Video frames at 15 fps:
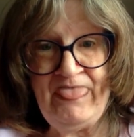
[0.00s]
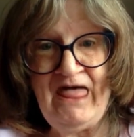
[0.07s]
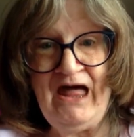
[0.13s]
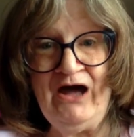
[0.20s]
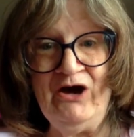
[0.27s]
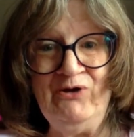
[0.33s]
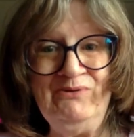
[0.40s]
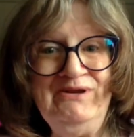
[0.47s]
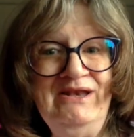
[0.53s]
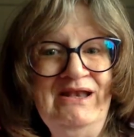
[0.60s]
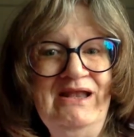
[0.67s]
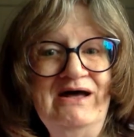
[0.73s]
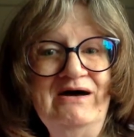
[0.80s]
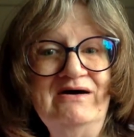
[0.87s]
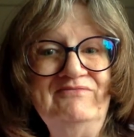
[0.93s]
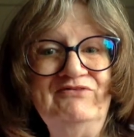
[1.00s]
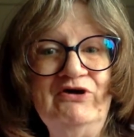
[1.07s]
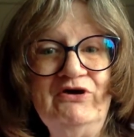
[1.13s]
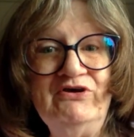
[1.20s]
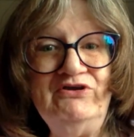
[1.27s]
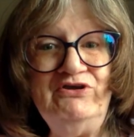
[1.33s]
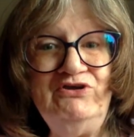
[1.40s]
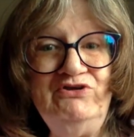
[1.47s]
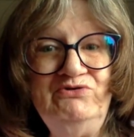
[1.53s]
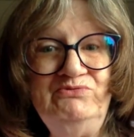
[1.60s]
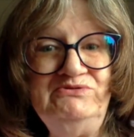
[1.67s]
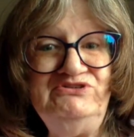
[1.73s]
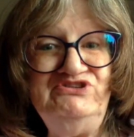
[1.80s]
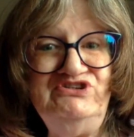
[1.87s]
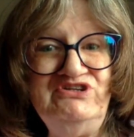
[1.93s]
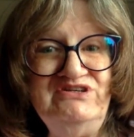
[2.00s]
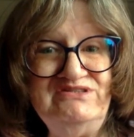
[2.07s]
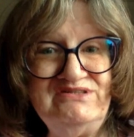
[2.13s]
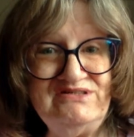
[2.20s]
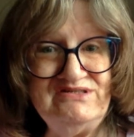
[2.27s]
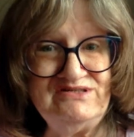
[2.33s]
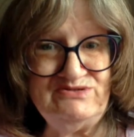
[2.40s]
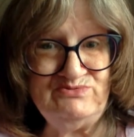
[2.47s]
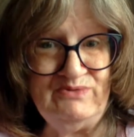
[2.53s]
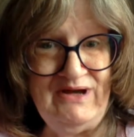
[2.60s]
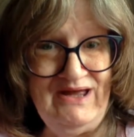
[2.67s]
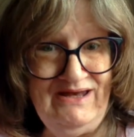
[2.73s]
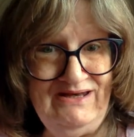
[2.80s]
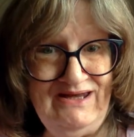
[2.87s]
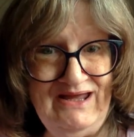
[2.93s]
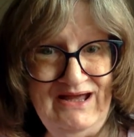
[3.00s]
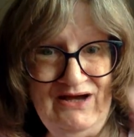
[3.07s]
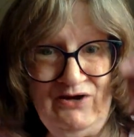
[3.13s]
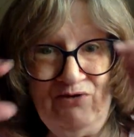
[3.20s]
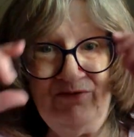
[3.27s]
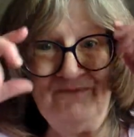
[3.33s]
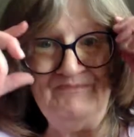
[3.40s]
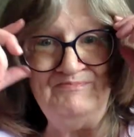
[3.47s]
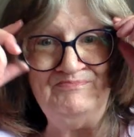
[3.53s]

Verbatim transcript: How in love are you with Jesus right now?